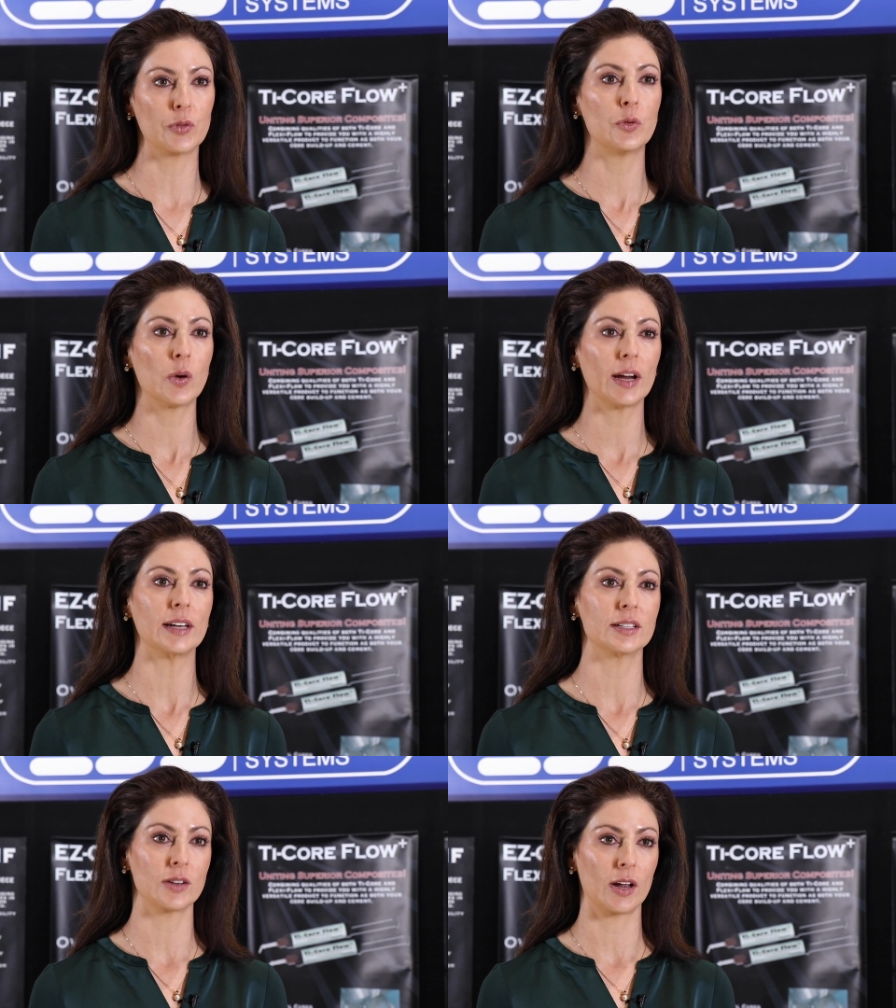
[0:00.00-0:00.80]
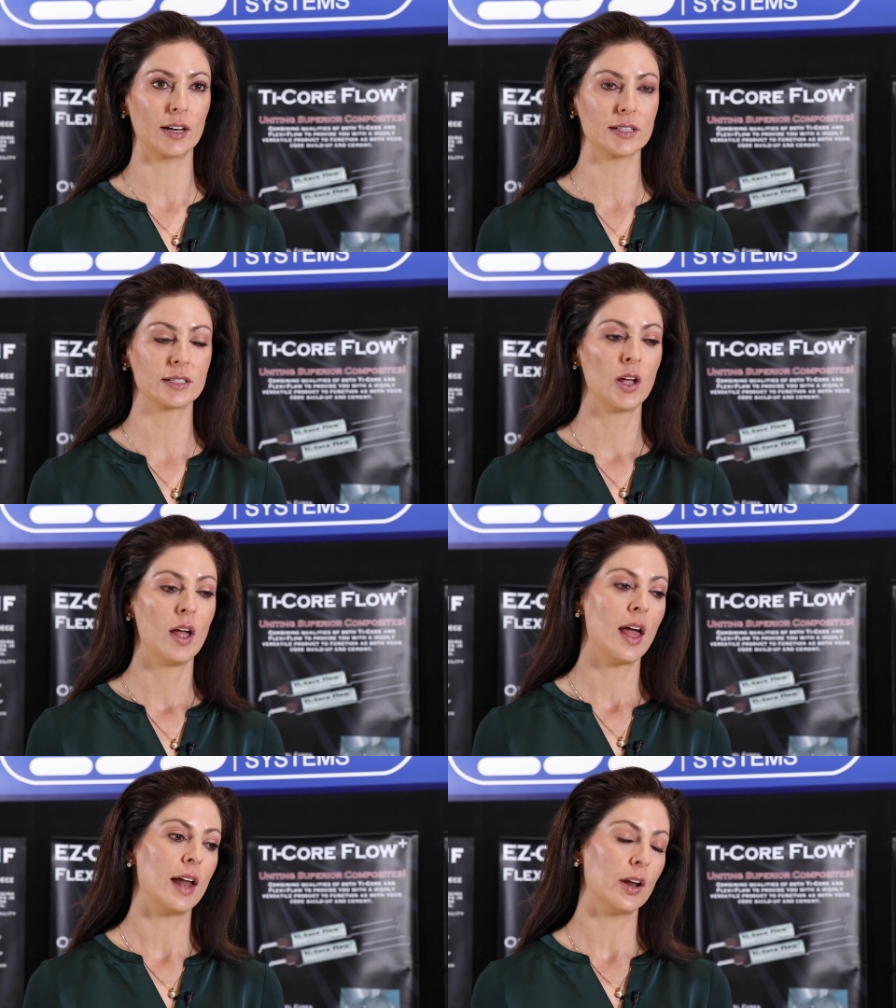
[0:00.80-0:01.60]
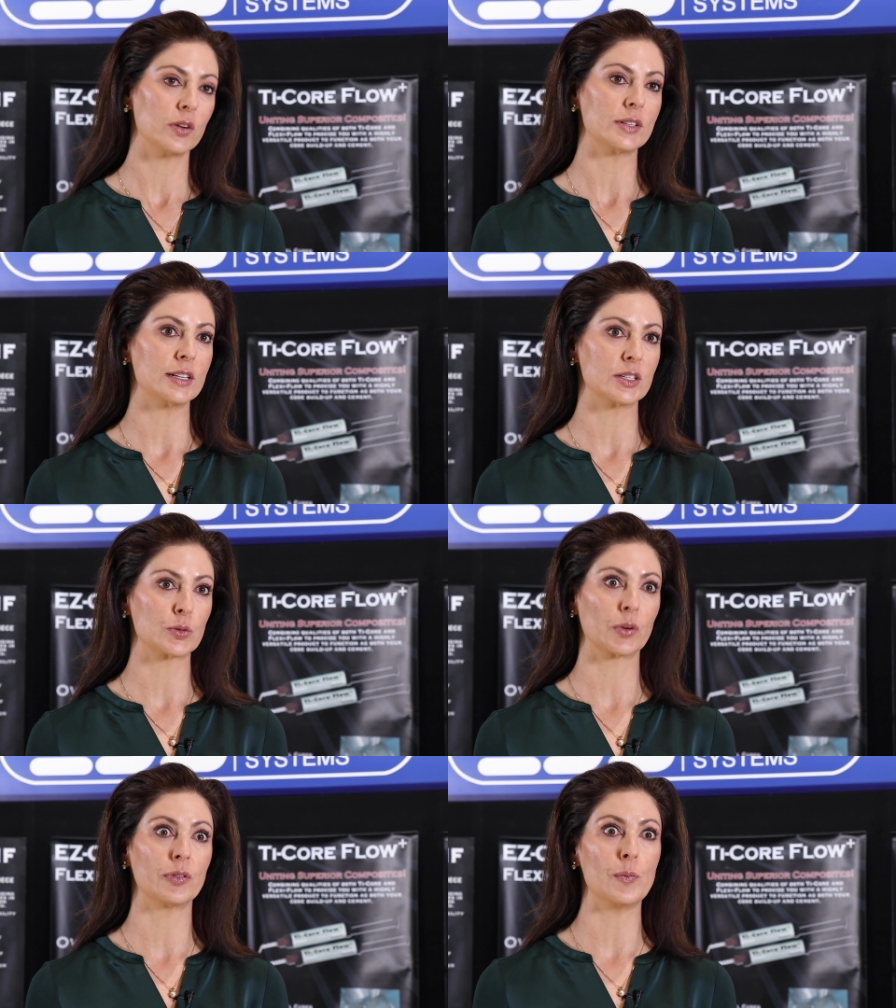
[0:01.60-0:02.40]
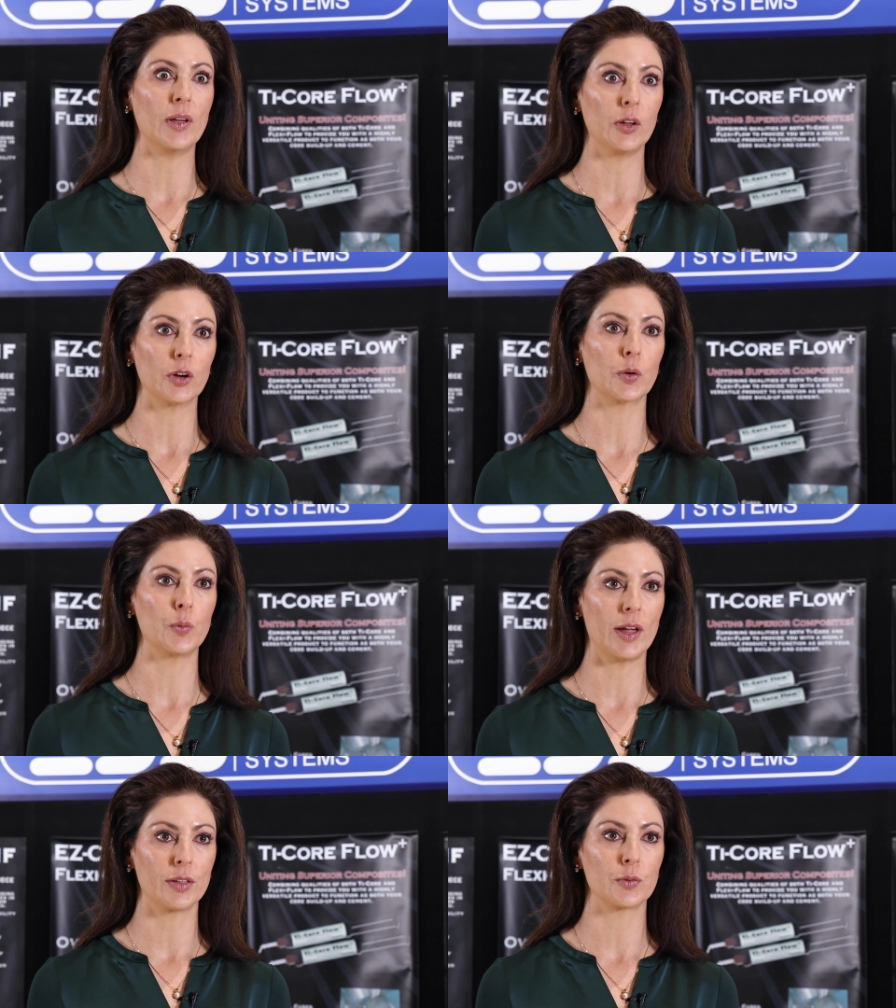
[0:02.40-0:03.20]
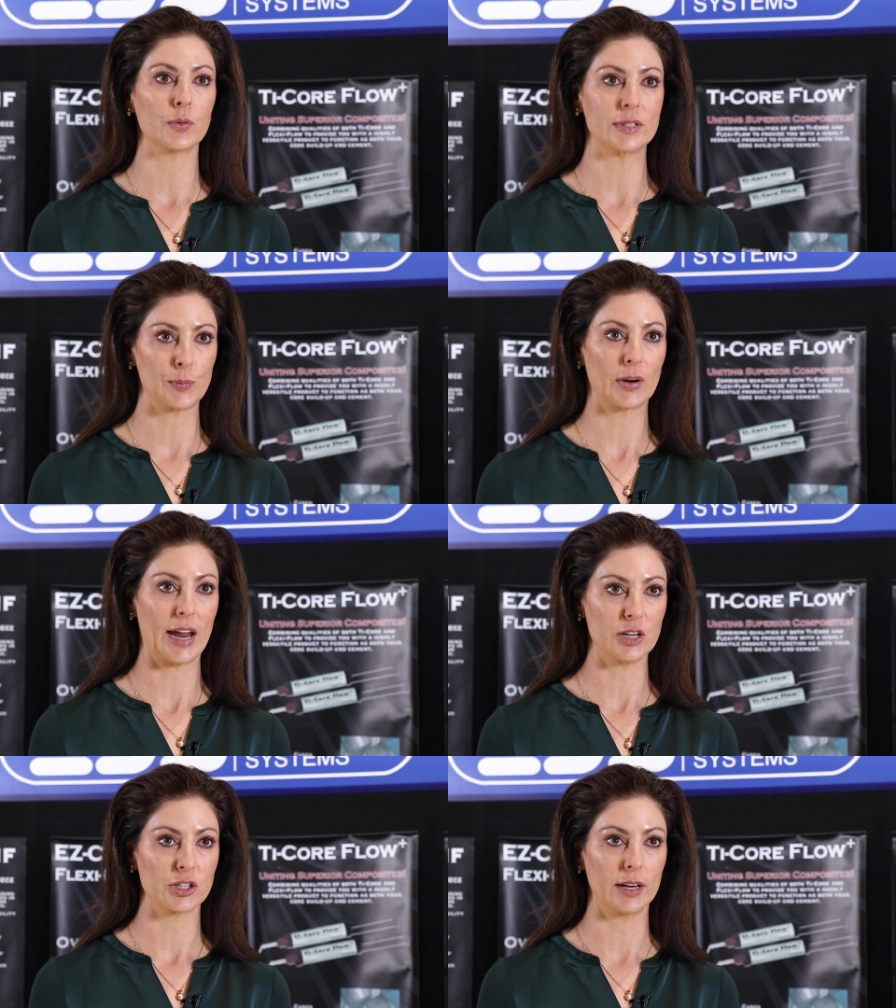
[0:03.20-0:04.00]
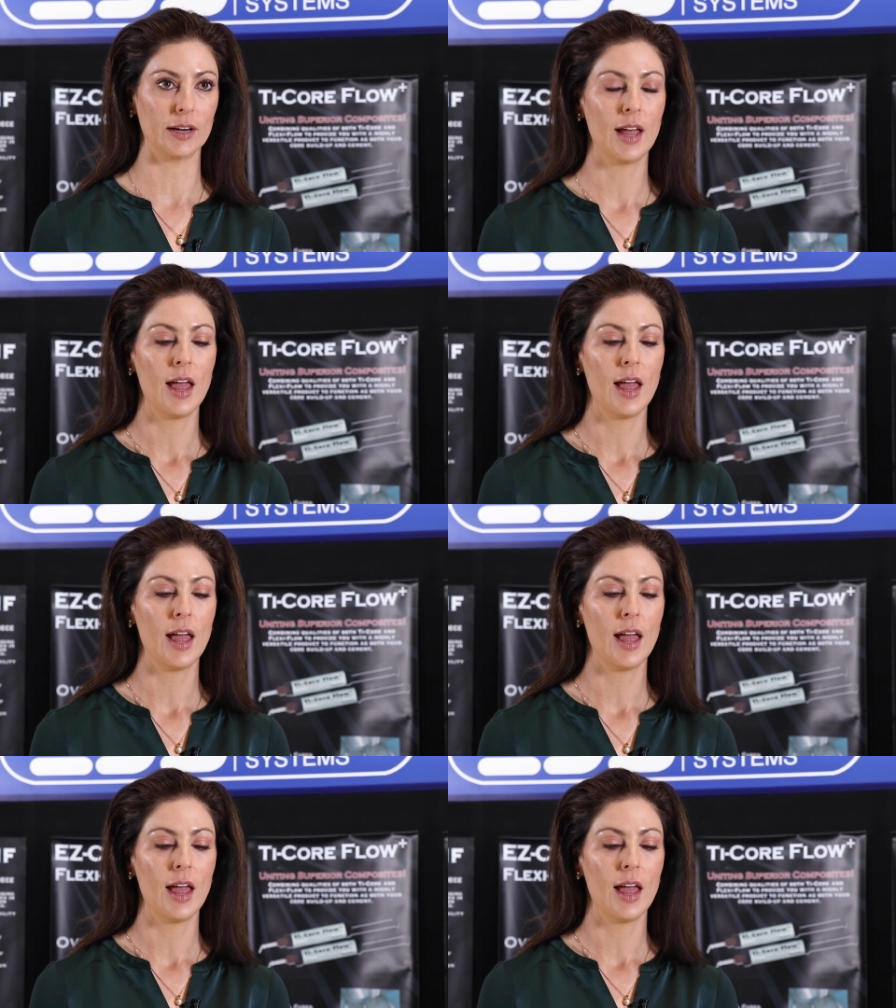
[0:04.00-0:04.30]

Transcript: Before endodontists and other dentists were familiar with reciprocation.